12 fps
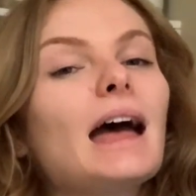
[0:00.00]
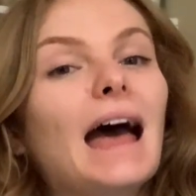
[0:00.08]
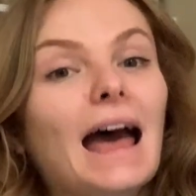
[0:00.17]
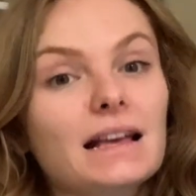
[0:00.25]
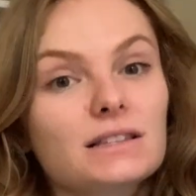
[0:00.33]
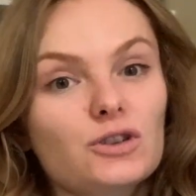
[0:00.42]

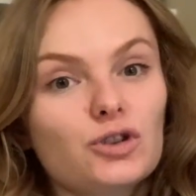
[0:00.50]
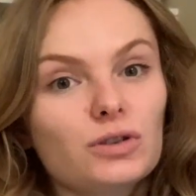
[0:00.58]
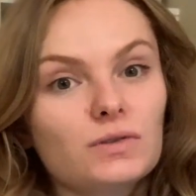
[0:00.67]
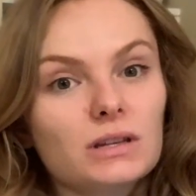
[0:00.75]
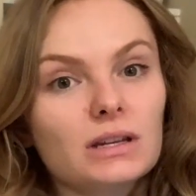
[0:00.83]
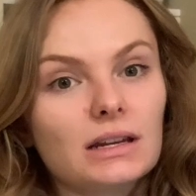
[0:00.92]
as you use
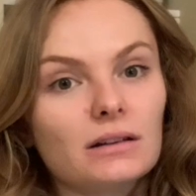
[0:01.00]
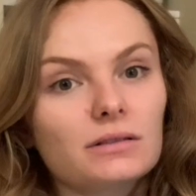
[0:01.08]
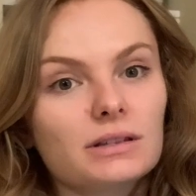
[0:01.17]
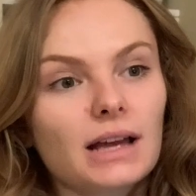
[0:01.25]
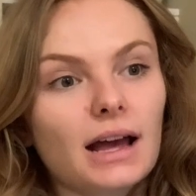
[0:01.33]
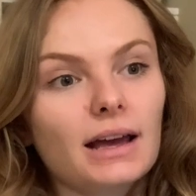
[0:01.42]
the needle
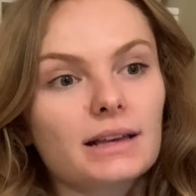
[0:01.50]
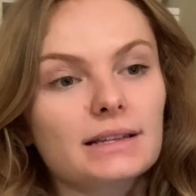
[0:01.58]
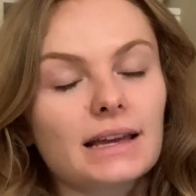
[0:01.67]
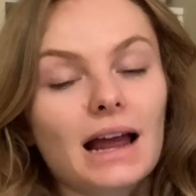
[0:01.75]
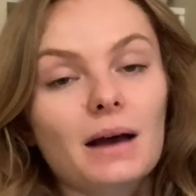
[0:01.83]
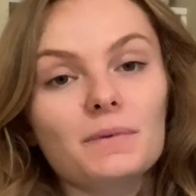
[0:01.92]
size, it
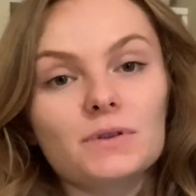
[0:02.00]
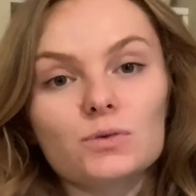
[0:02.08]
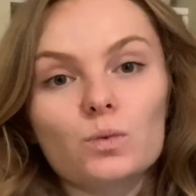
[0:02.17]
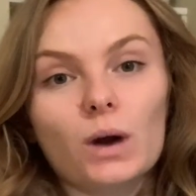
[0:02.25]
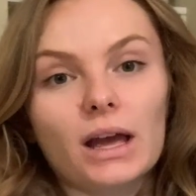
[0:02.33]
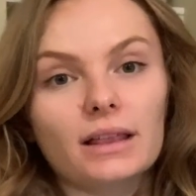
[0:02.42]
happens
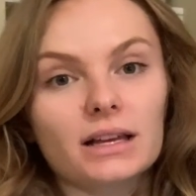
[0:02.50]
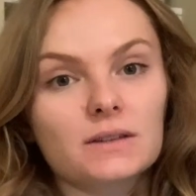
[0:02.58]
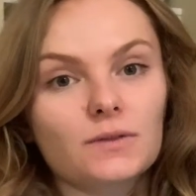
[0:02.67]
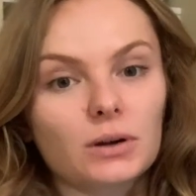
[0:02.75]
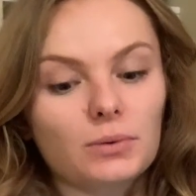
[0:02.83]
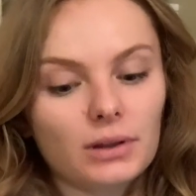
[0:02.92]
way less
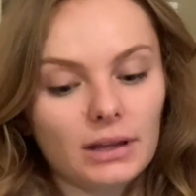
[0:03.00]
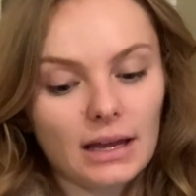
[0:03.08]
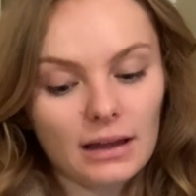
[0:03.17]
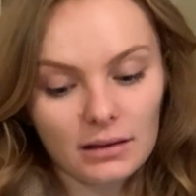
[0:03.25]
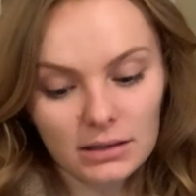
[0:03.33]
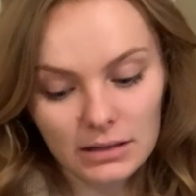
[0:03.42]

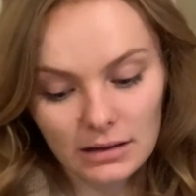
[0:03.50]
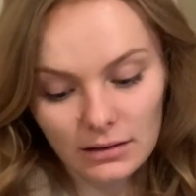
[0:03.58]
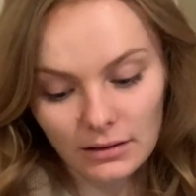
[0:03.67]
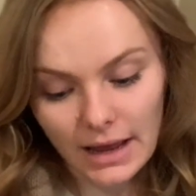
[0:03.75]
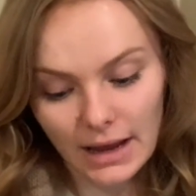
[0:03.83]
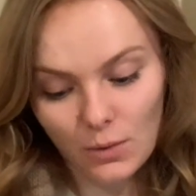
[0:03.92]
frequently.
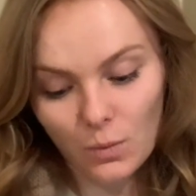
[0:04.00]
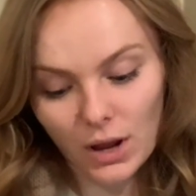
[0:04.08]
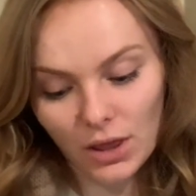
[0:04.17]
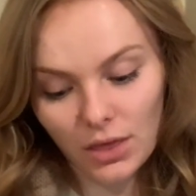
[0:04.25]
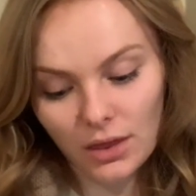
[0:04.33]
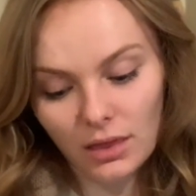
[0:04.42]
Like with
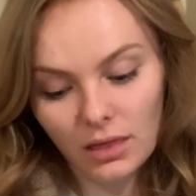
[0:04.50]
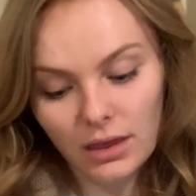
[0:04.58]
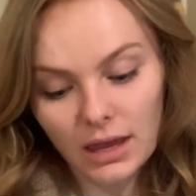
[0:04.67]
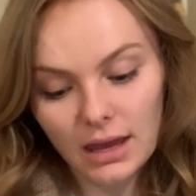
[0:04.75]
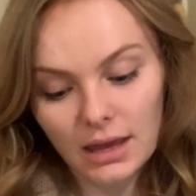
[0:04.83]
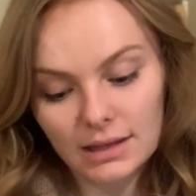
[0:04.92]

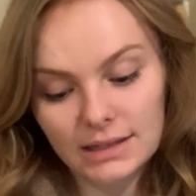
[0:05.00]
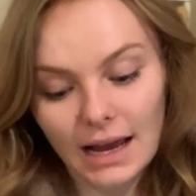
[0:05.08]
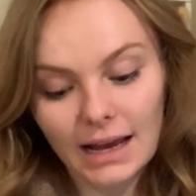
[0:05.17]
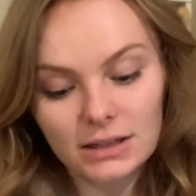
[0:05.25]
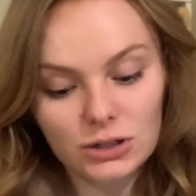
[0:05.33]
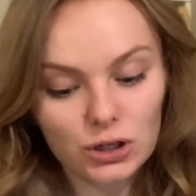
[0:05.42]
the
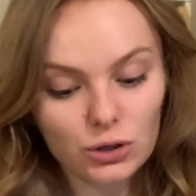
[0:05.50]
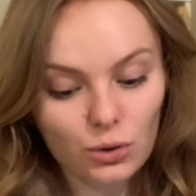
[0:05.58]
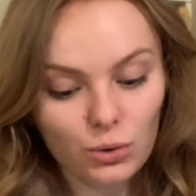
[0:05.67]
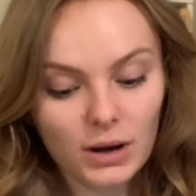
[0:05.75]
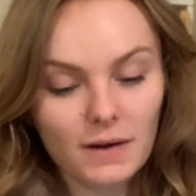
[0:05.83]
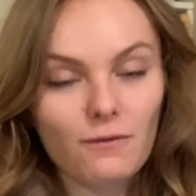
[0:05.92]
size 2,
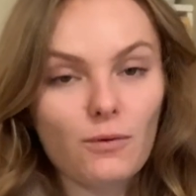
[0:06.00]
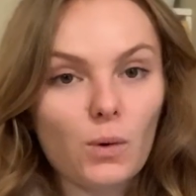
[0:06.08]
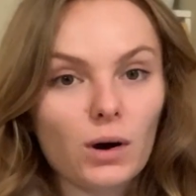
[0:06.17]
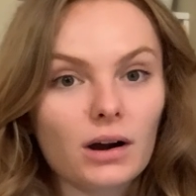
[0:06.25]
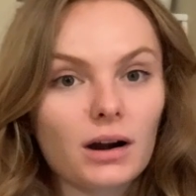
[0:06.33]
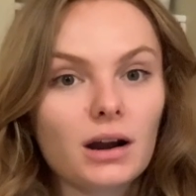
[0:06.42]
3, and
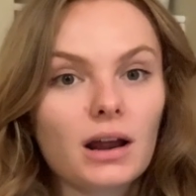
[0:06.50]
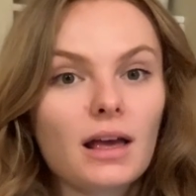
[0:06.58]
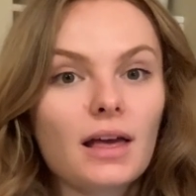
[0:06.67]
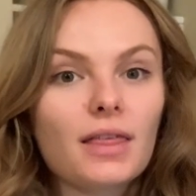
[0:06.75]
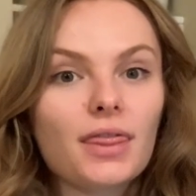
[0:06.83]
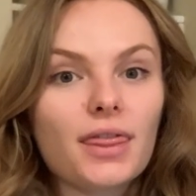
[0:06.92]
4
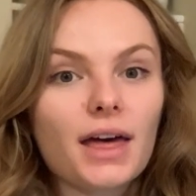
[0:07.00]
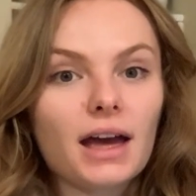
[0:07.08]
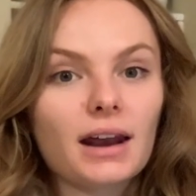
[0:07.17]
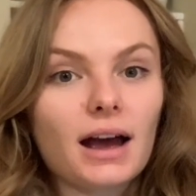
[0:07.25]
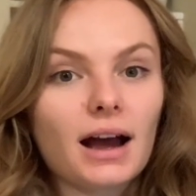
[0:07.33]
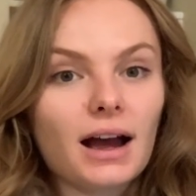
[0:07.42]

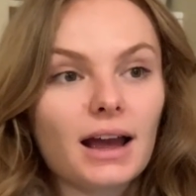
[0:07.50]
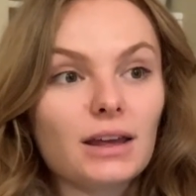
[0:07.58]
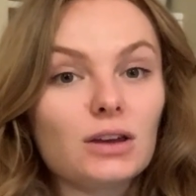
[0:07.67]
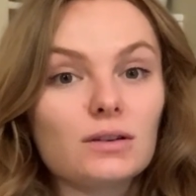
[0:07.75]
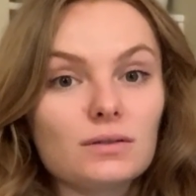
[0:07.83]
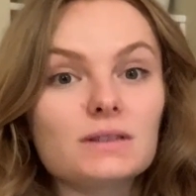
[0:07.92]
that I
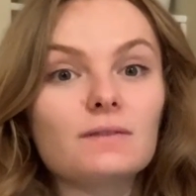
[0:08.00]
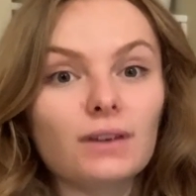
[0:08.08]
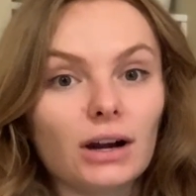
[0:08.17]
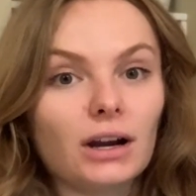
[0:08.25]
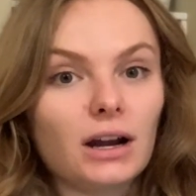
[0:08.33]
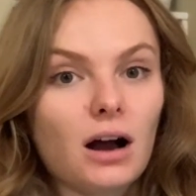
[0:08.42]
use
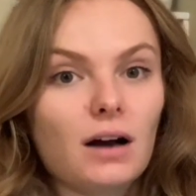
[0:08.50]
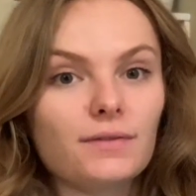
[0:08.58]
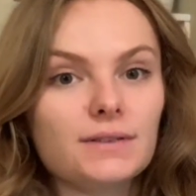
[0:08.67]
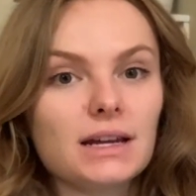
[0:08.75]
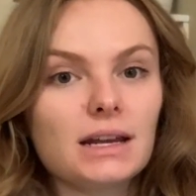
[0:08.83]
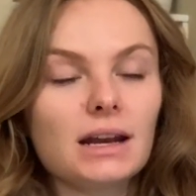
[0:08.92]
very
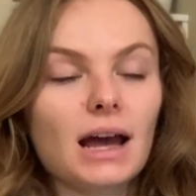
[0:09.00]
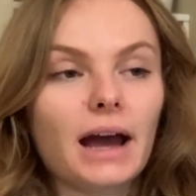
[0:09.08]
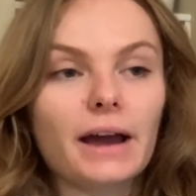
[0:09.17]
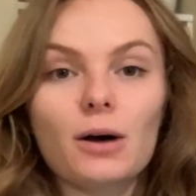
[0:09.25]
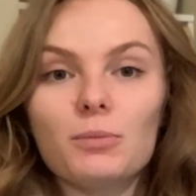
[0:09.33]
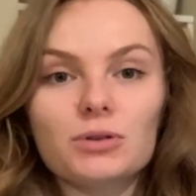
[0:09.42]
often, I
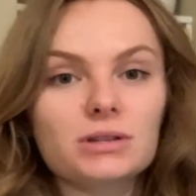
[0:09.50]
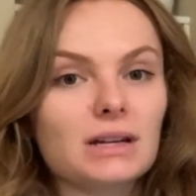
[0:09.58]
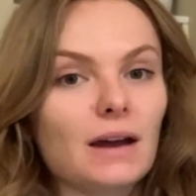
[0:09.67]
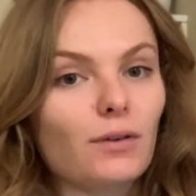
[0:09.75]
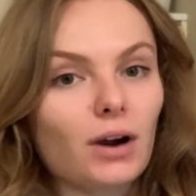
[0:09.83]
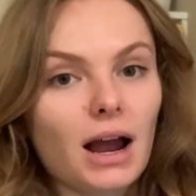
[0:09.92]
almost
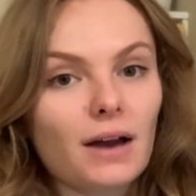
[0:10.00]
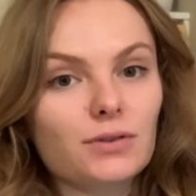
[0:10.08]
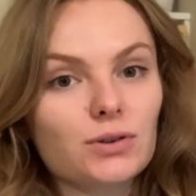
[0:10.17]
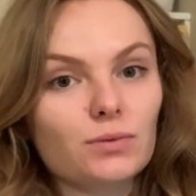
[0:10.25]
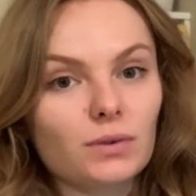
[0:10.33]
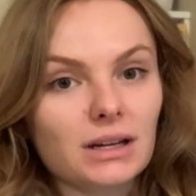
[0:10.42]
never have
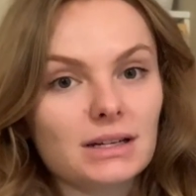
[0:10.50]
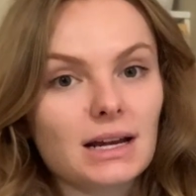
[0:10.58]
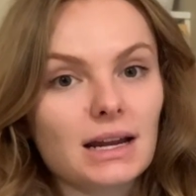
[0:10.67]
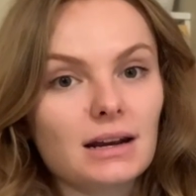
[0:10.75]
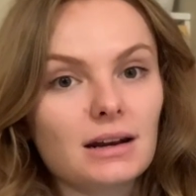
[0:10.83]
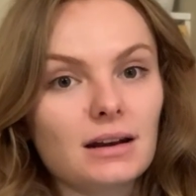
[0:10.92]
to
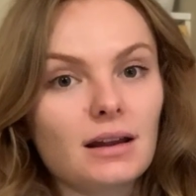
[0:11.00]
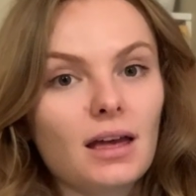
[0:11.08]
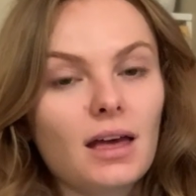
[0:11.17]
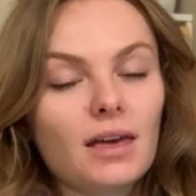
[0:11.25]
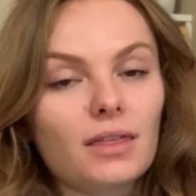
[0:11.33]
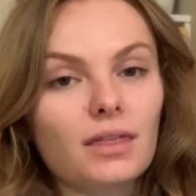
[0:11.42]
retighten
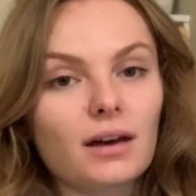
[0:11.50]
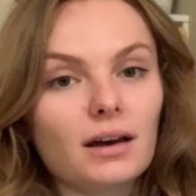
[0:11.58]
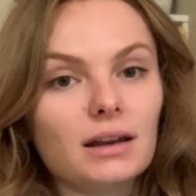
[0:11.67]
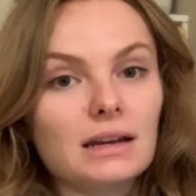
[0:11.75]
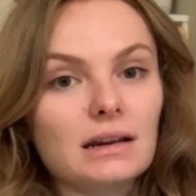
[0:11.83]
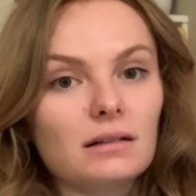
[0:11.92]
the
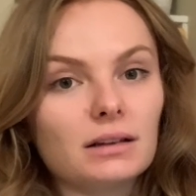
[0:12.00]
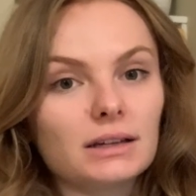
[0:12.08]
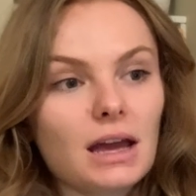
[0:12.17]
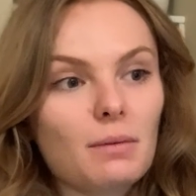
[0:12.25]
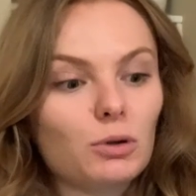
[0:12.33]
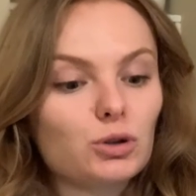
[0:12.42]
needle and
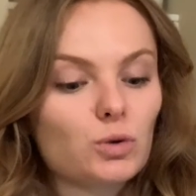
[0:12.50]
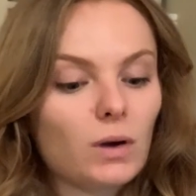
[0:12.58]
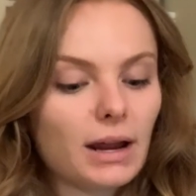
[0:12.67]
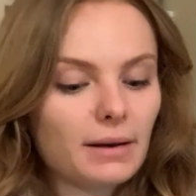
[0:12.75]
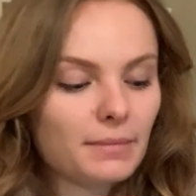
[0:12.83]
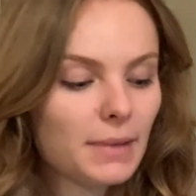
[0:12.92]
cable
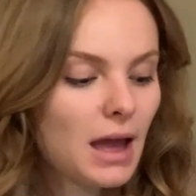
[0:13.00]
join.